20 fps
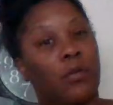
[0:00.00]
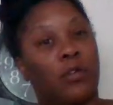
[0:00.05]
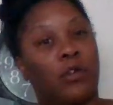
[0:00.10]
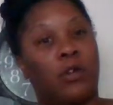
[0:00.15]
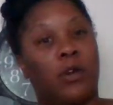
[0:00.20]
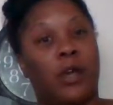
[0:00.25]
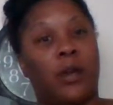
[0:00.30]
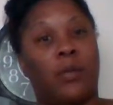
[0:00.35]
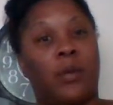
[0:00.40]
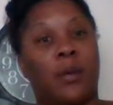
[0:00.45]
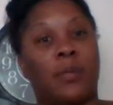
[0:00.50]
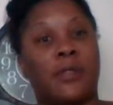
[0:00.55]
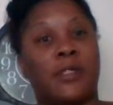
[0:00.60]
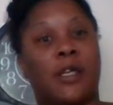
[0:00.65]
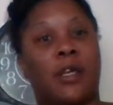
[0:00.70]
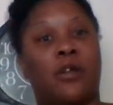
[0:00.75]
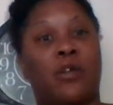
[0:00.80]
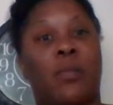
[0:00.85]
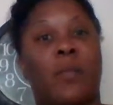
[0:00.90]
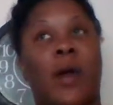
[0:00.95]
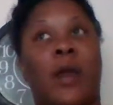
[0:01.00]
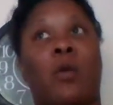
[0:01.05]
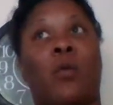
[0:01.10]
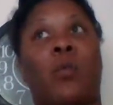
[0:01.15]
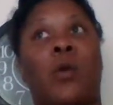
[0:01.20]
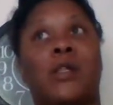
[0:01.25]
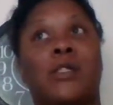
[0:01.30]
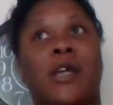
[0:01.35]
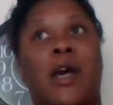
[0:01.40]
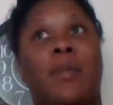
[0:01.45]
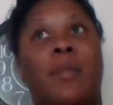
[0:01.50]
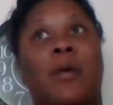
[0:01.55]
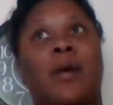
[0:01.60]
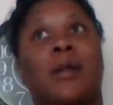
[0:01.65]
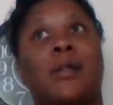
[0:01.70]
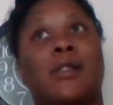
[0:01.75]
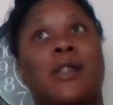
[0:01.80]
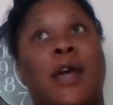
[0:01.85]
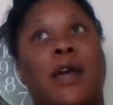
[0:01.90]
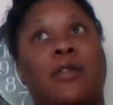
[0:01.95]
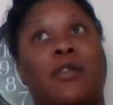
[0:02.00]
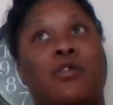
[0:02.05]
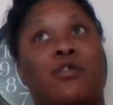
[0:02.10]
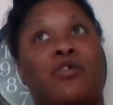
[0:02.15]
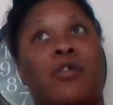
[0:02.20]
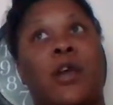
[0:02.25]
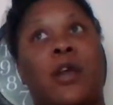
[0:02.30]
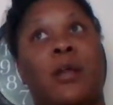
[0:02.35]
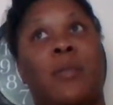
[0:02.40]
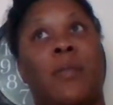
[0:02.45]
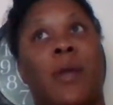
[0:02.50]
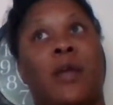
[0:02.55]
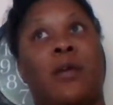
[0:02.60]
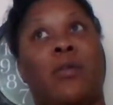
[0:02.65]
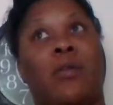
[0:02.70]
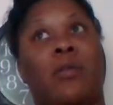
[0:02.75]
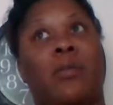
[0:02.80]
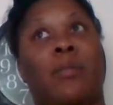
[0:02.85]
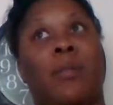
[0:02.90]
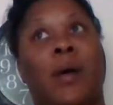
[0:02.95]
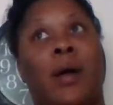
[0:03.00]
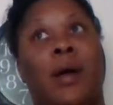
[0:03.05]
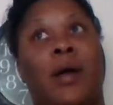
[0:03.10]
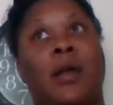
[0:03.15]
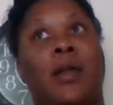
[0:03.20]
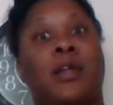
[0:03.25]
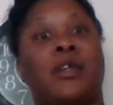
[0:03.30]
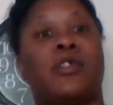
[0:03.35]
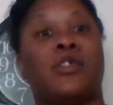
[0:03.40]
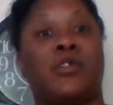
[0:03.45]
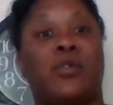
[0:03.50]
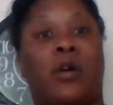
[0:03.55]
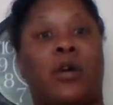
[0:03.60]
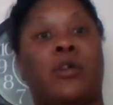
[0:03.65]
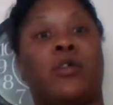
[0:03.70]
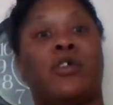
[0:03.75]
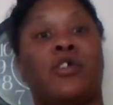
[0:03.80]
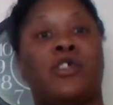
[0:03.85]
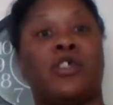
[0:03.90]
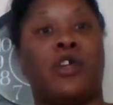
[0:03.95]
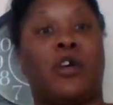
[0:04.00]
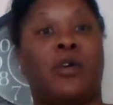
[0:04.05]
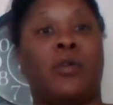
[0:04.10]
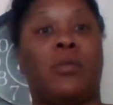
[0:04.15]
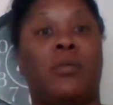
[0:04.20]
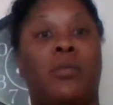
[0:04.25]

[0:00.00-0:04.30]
You get what I'm saying? No matter what type of attack they're trying to make on the mind, it's starting to show.